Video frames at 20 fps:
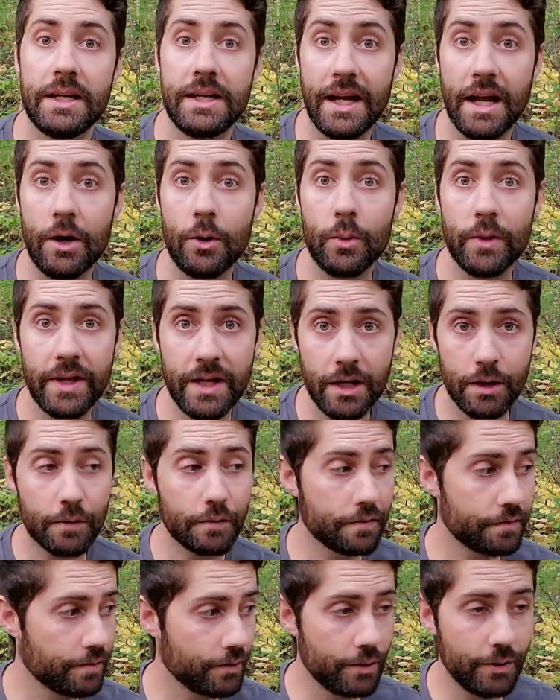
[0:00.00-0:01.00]
Now, when they aren't
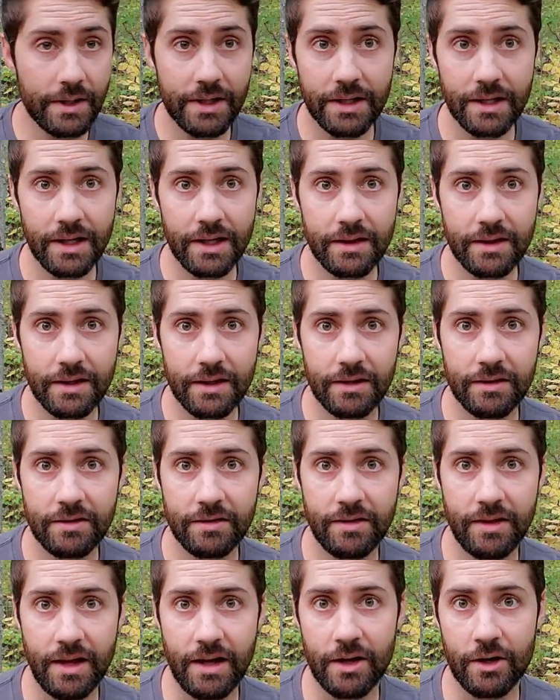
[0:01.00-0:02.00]
fruiting like this,
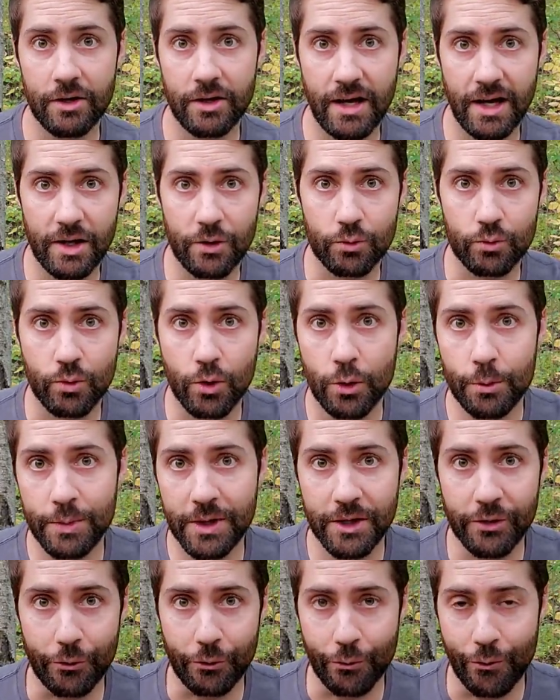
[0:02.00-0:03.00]
they're kind of
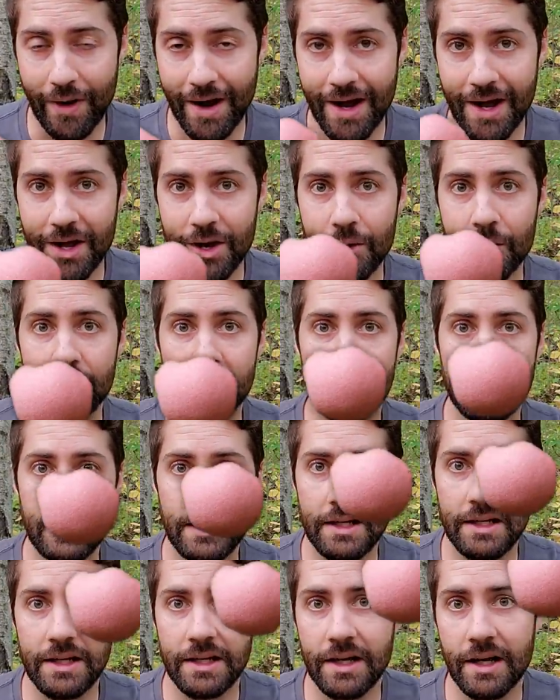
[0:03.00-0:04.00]
roaming around and
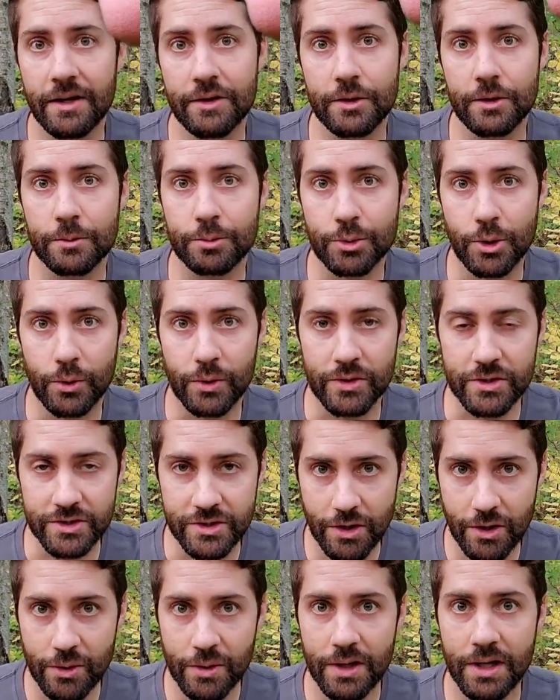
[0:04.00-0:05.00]
eating other
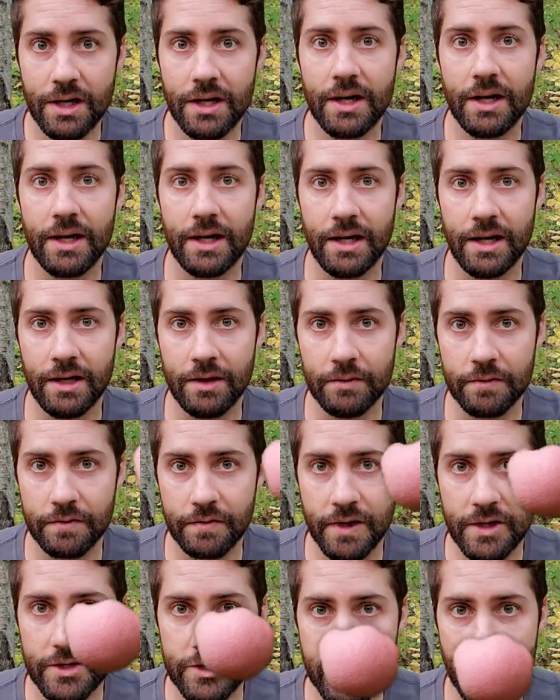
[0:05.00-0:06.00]
protozoa and
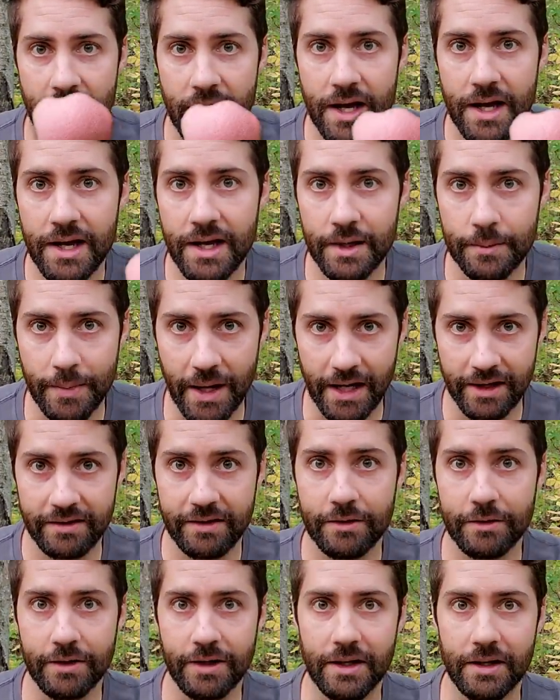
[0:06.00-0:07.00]
fungi and
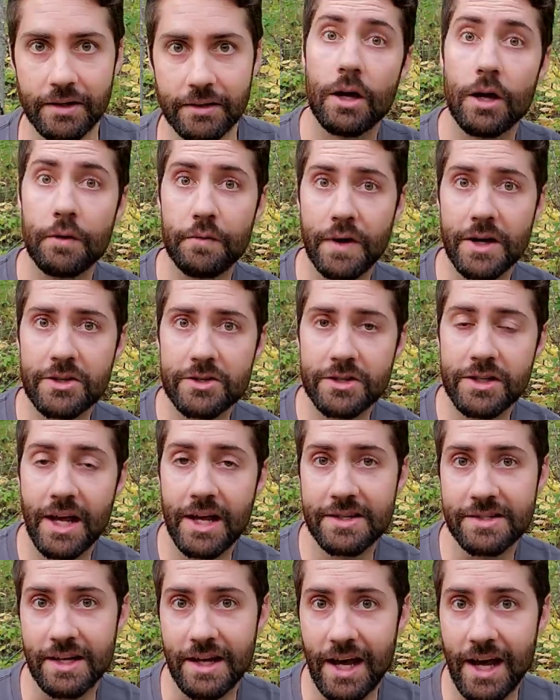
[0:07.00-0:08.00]
bacteria. Eventually,
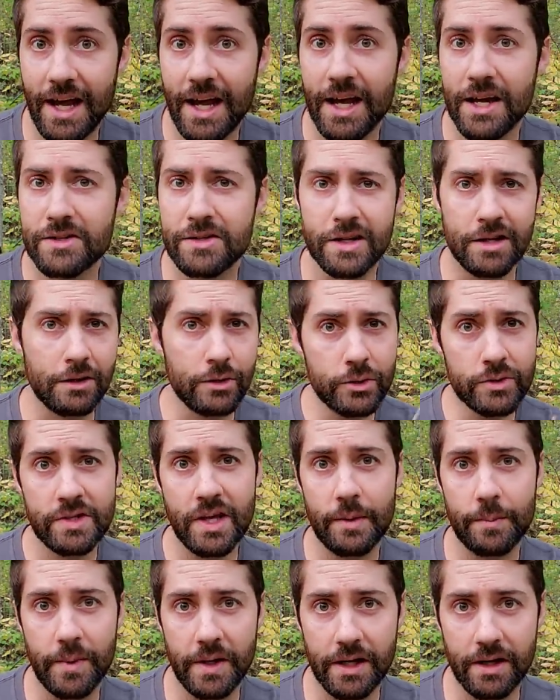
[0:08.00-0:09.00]
as they age, they lose
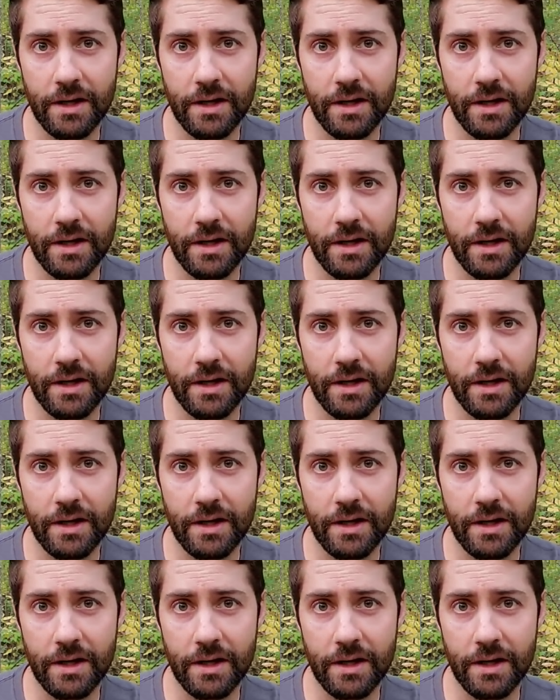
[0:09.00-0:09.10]
that pink